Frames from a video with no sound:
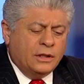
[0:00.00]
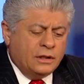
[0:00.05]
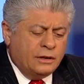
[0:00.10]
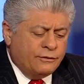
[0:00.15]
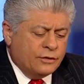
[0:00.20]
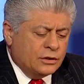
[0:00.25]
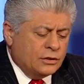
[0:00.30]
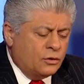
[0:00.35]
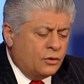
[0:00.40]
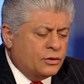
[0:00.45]

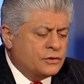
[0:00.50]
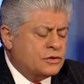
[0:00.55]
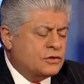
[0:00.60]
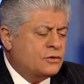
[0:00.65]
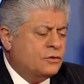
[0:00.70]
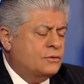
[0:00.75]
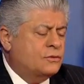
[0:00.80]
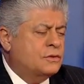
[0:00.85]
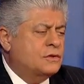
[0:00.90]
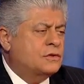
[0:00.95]
even law
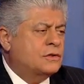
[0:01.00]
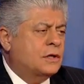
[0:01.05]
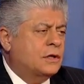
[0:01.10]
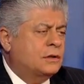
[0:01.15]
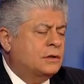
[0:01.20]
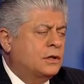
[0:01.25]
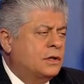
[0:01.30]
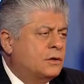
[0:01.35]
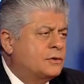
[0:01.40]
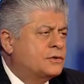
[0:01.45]
students
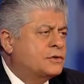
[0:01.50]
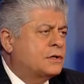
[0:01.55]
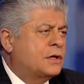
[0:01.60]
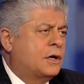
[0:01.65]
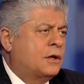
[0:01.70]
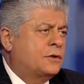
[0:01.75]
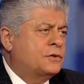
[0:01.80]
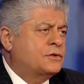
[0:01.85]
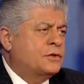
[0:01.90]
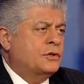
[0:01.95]
and legal
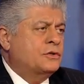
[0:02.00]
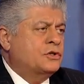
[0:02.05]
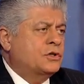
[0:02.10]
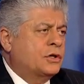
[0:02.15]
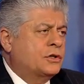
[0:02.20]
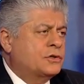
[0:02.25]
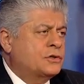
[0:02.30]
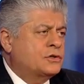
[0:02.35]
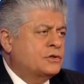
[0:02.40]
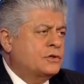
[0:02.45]
scholars and
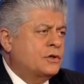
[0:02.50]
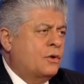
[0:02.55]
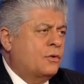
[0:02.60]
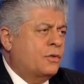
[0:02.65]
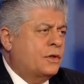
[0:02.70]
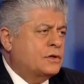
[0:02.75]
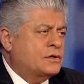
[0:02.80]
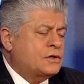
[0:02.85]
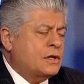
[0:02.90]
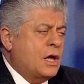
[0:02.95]
judges know
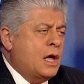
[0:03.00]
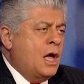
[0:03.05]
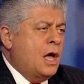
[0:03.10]
this,